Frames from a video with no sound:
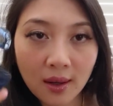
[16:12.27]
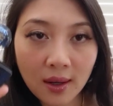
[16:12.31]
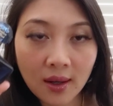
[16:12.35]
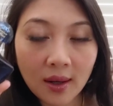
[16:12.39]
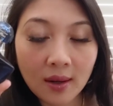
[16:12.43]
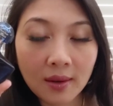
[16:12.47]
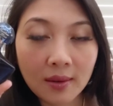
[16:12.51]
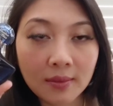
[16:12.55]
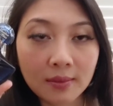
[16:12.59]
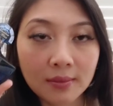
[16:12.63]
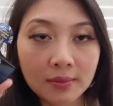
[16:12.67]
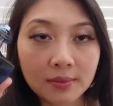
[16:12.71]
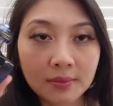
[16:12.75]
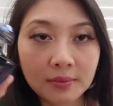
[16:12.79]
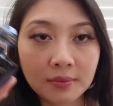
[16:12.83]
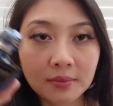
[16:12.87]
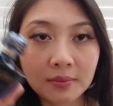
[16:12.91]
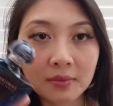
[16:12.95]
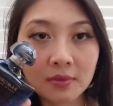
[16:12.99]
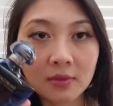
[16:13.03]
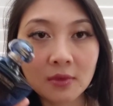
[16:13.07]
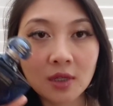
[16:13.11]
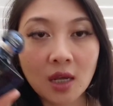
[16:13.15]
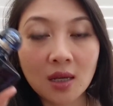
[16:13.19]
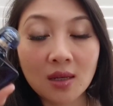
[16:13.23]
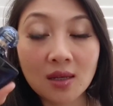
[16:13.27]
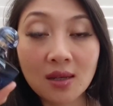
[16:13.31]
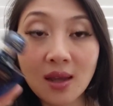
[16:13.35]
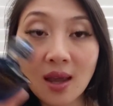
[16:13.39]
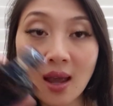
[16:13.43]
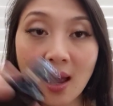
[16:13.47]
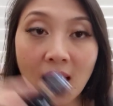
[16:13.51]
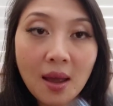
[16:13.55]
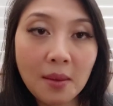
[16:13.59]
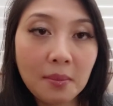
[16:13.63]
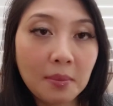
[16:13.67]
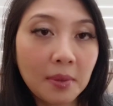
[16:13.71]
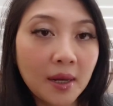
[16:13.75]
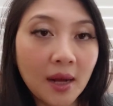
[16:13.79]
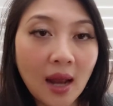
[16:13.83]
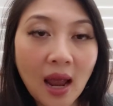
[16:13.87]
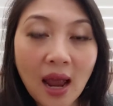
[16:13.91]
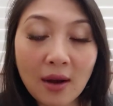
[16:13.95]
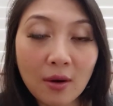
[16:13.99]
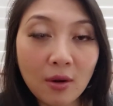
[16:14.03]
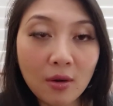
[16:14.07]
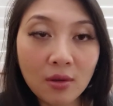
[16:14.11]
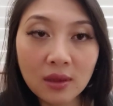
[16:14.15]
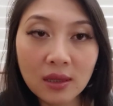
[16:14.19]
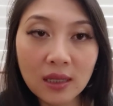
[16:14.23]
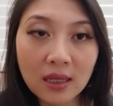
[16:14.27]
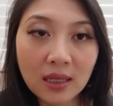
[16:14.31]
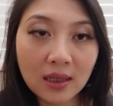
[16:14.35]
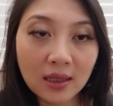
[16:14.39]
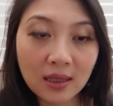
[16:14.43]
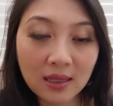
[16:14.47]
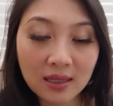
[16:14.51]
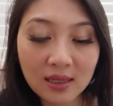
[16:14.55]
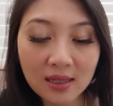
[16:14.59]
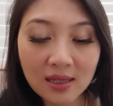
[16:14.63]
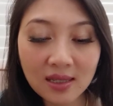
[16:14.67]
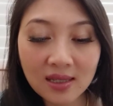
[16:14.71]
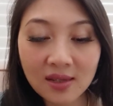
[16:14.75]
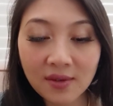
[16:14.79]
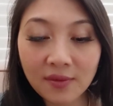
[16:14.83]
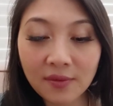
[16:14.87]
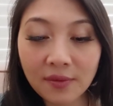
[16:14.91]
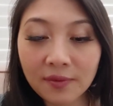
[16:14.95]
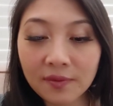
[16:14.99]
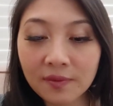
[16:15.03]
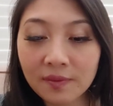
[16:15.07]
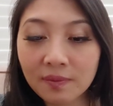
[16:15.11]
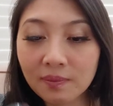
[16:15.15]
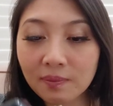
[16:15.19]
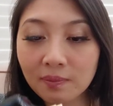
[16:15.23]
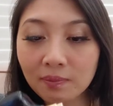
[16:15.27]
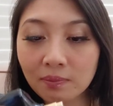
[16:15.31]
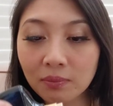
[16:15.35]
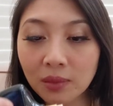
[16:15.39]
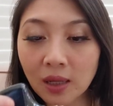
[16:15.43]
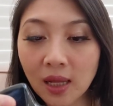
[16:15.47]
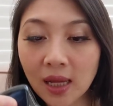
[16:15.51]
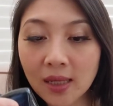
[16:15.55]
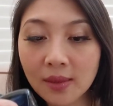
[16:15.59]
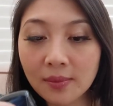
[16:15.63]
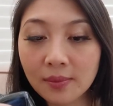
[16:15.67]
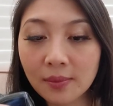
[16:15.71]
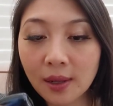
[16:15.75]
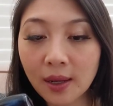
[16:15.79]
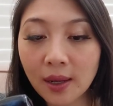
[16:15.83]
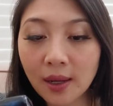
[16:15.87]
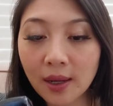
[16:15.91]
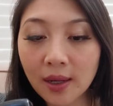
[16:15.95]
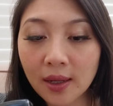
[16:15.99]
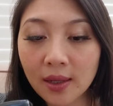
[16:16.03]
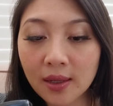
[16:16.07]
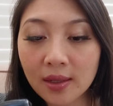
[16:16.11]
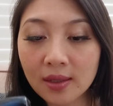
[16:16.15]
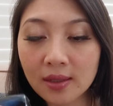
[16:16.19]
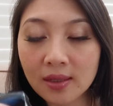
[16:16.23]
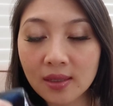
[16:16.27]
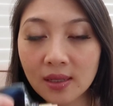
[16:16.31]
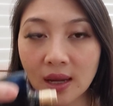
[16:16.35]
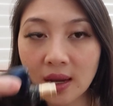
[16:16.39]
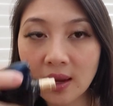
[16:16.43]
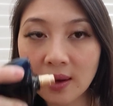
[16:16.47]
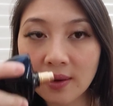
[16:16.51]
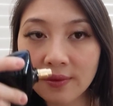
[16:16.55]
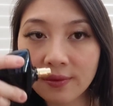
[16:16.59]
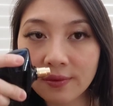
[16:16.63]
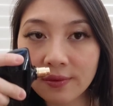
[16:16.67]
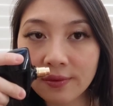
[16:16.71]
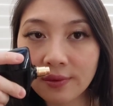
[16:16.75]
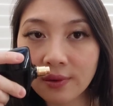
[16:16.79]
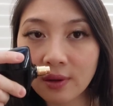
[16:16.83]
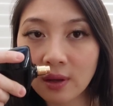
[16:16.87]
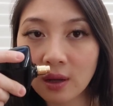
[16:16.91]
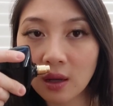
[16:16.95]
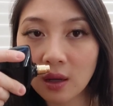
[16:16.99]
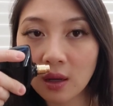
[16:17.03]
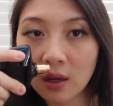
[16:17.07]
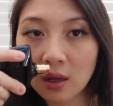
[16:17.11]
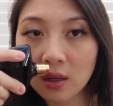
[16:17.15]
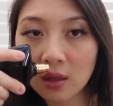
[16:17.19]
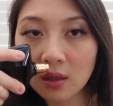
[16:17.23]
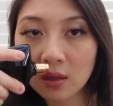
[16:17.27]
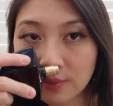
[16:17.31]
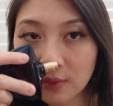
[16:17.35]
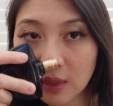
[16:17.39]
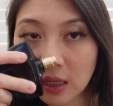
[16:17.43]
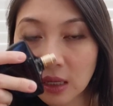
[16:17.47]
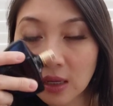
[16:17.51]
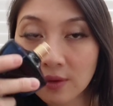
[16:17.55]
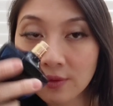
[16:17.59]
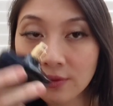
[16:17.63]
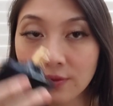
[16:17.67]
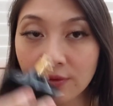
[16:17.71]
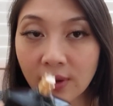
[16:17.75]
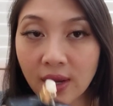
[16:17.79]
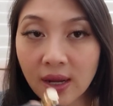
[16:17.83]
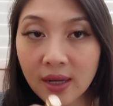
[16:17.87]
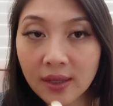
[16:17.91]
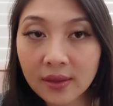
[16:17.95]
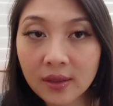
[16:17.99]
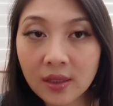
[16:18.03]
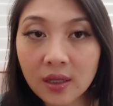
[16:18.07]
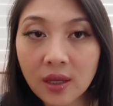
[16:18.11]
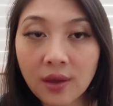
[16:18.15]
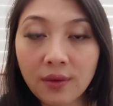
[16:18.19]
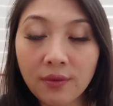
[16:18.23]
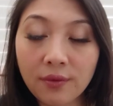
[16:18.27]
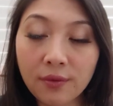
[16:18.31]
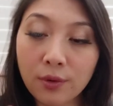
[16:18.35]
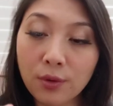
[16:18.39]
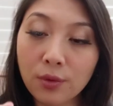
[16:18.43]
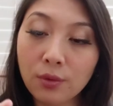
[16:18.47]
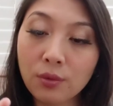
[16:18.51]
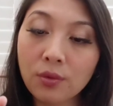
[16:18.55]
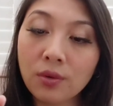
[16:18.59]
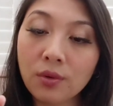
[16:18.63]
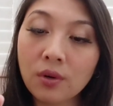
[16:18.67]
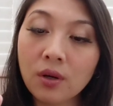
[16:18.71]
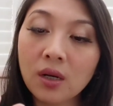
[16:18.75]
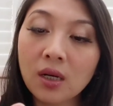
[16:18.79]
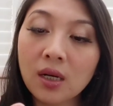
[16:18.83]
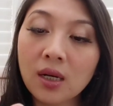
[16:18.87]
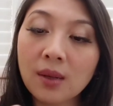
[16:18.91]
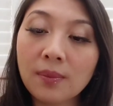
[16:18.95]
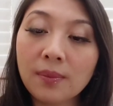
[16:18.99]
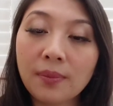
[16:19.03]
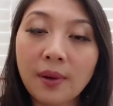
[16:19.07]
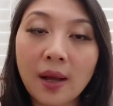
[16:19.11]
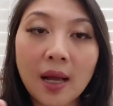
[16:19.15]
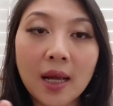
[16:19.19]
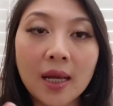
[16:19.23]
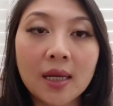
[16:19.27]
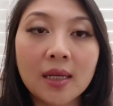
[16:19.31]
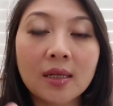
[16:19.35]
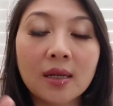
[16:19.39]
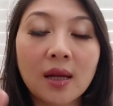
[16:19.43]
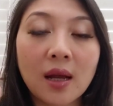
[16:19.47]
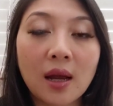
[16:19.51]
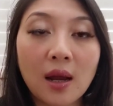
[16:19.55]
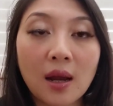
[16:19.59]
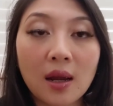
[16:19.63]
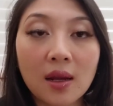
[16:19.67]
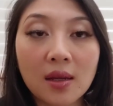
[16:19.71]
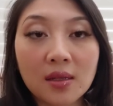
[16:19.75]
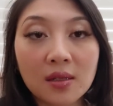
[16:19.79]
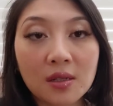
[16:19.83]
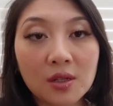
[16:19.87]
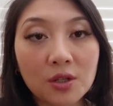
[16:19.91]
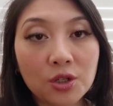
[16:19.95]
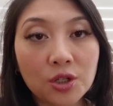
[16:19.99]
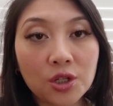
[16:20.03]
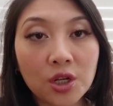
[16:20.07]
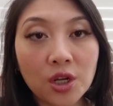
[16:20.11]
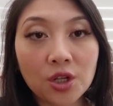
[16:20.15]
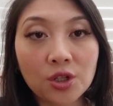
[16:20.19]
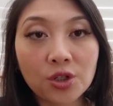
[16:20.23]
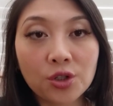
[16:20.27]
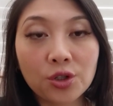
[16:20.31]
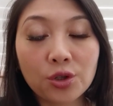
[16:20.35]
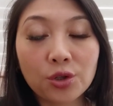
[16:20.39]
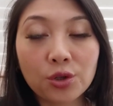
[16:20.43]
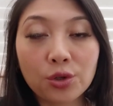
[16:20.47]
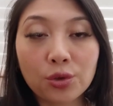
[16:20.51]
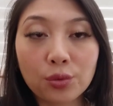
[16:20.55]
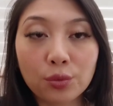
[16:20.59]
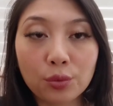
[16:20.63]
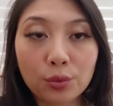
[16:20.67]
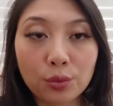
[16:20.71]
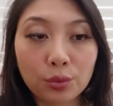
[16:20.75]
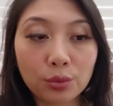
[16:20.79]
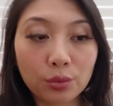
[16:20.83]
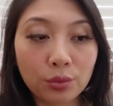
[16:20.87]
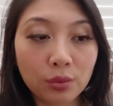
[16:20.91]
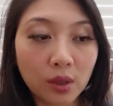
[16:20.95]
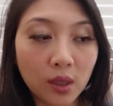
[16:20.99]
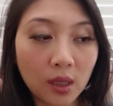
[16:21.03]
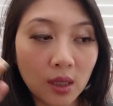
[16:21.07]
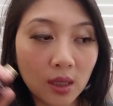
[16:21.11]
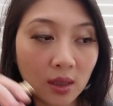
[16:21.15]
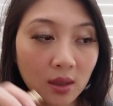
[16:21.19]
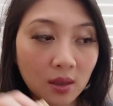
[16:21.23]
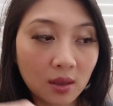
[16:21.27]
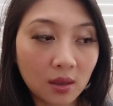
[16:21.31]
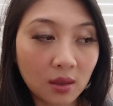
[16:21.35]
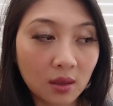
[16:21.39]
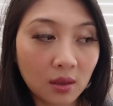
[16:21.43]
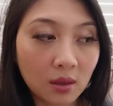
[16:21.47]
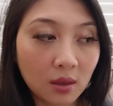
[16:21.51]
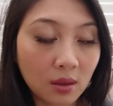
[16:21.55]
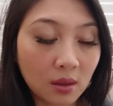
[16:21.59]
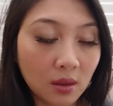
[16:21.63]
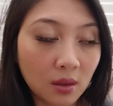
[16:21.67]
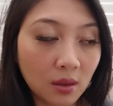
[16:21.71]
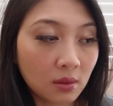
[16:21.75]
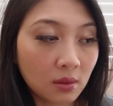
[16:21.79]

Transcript: Uh, yeah, but I don't think this is a blind buy safe. In fact, if you're gonna buy it, I suggest you to like